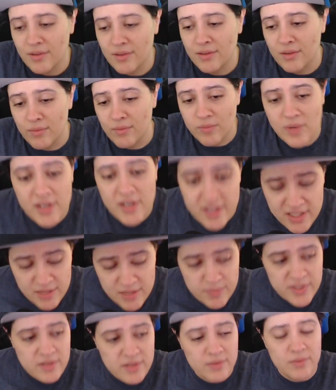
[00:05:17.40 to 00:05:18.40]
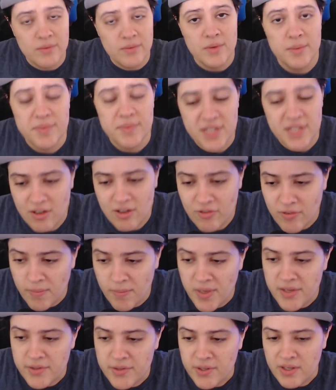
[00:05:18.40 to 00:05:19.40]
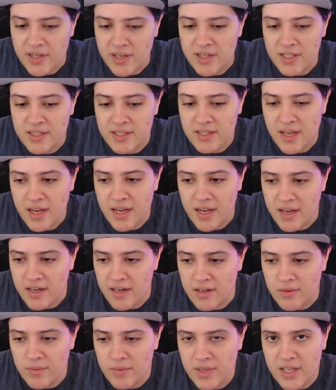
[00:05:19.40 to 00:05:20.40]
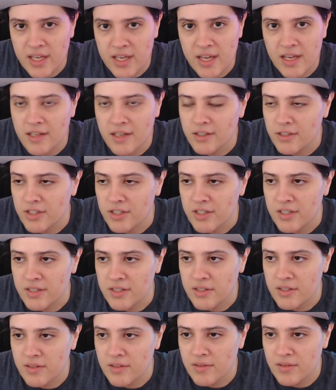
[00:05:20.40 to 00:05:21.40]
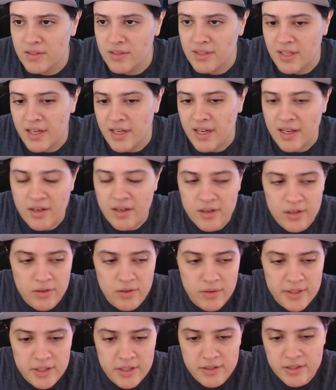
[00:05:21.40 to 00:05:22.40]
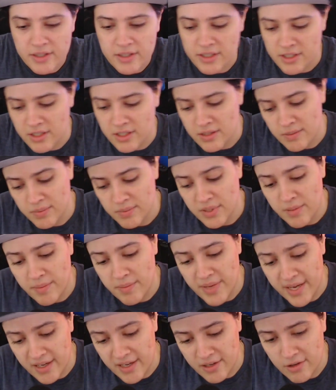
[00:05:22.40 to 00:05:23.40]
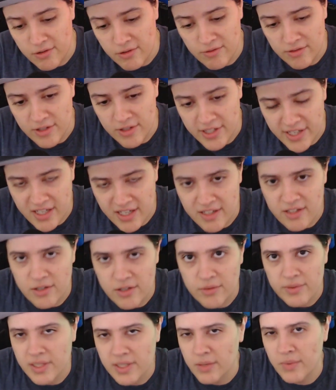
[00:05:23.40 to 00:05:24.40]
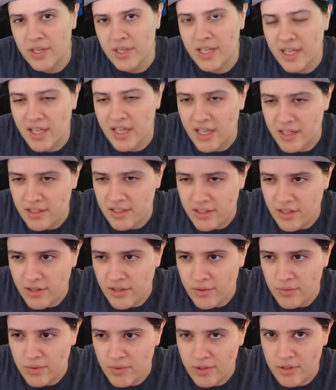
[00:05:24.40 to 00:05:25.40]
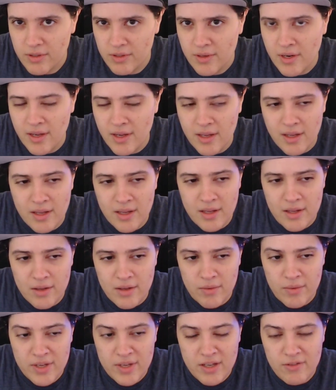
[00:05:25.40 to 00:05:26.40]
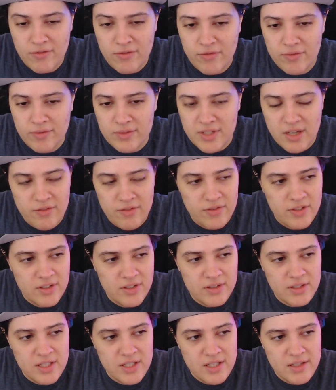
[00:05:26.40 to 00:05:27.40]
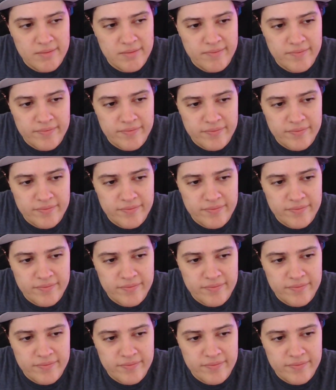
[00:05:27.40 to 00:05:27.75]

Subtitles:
rug's been ripped out from under us, and we can't just say, oh well, let's just put it back over again. No, we can't. We've definitely